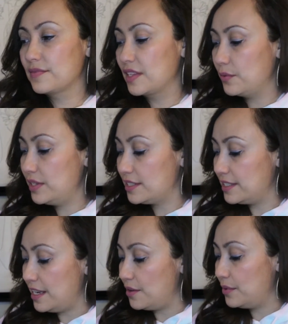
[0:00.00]
We'll
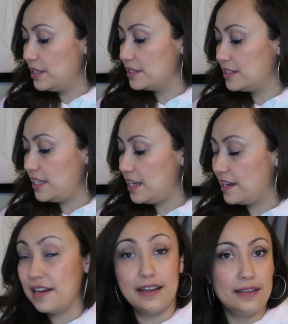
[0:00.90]
see,
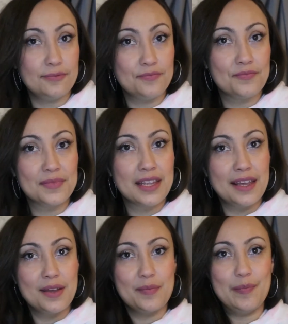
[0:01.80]
huh?
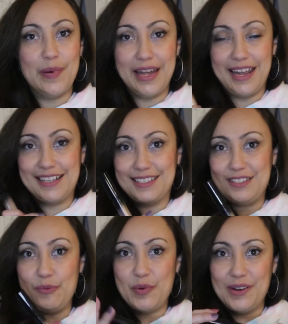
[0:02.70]
But
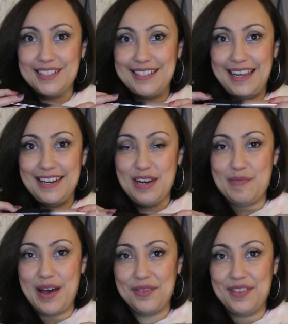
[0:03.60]
super excited
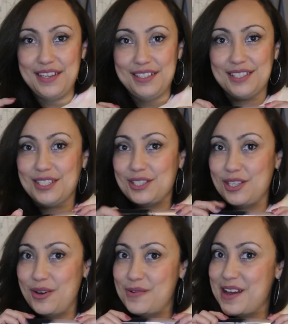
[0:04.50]
about this.
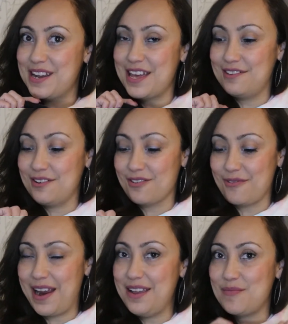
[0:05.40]
So another
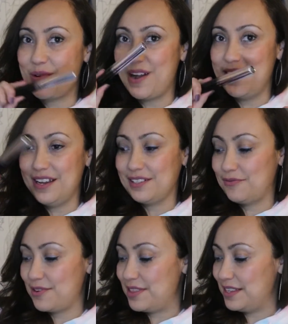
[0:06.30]
great product
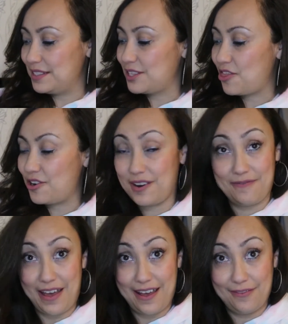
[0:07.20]
for this
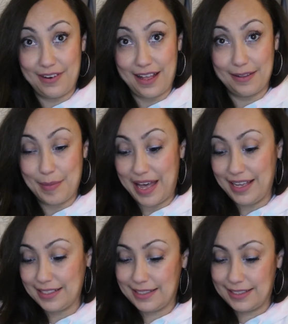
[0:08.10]
$35
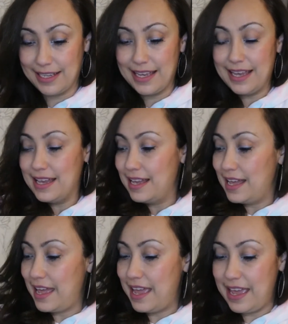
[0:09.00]
box.
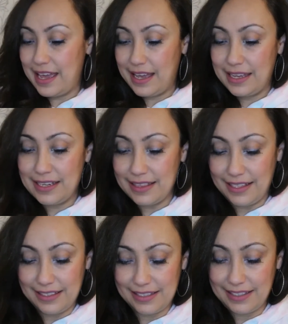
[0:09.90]
And
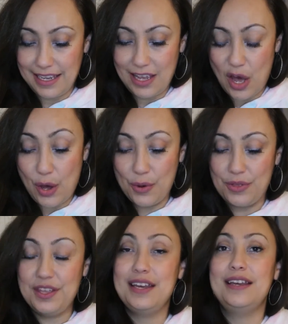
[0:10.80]
let's see. Oh,
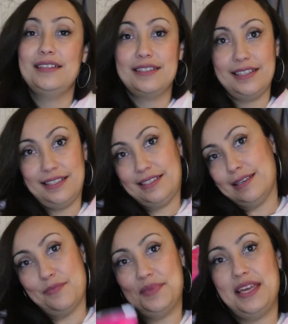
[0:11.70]
this is
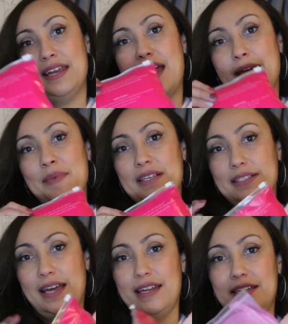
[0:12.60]
something I'm
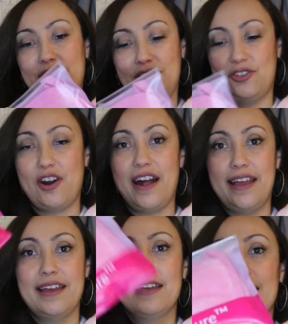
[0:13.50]
excited to try.